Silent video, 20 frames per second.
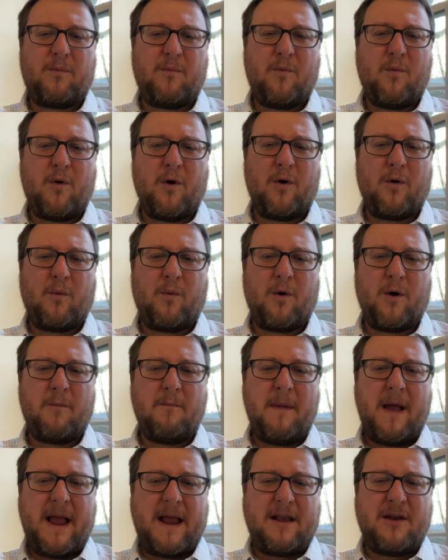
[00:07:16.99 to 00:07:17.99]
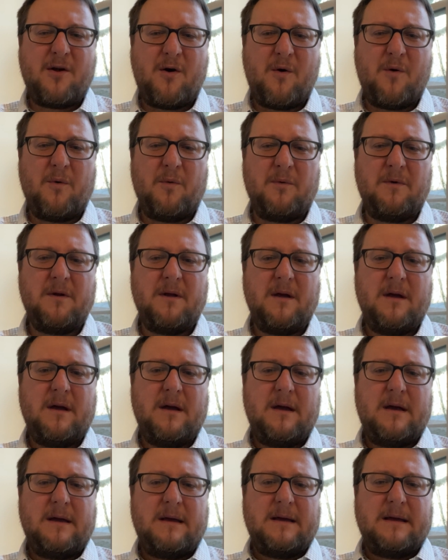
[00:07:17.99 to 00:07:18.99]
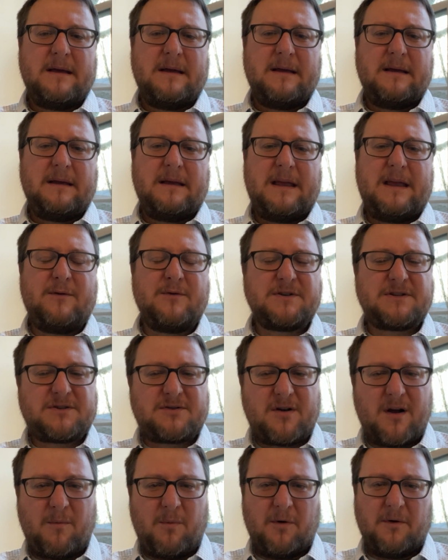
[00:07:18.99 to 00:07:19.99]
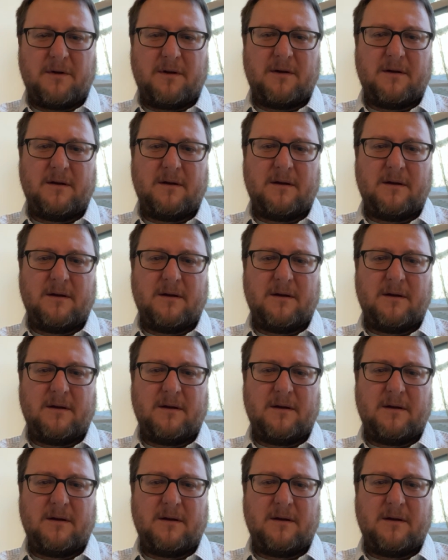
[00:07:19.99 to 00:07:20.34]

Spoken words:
were made known, he was troubled.